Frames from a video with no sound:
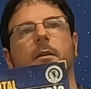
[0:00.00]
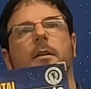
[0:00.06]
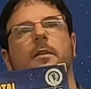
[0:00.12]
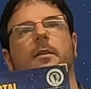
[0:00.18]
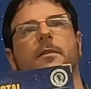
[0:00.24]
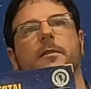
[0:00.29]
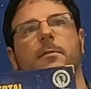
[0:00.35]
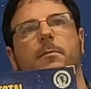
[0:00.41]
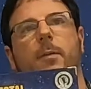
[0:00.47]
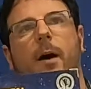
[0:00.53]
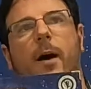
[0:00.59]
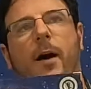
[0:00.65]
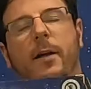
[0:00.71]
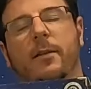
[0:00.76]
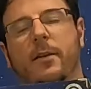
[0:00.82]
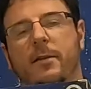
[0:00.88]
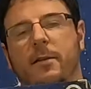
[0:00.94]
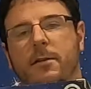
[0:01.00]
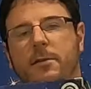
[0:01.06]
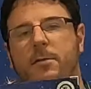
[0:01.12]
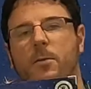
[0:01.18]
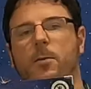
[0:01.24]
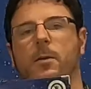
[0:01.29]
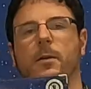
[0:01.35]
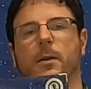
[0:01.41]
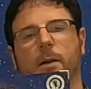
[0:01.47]
And this is by Linda
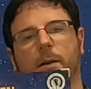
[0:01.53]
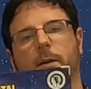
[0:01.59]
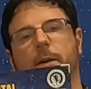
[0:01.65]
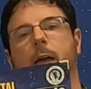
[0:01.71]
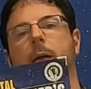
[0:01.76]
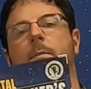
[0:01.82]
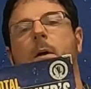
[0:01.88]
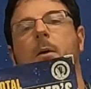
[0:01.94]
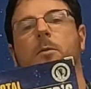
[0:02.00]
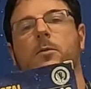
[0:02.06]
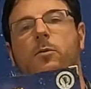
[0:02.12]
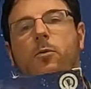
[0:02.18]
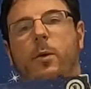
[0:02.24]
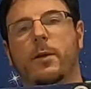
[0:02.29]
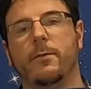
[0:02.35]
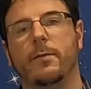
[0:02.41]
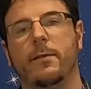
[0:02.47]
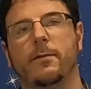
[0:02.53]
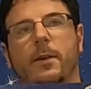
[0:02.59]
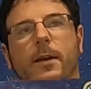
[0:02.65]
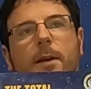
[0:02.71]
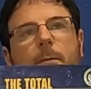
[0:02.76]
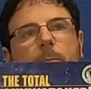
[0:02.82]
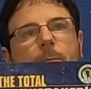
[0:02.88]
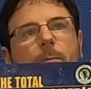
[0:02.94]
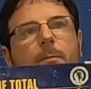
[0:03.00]
Short. It came out in
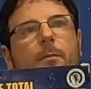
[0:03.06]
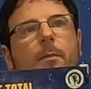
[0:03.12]
2015.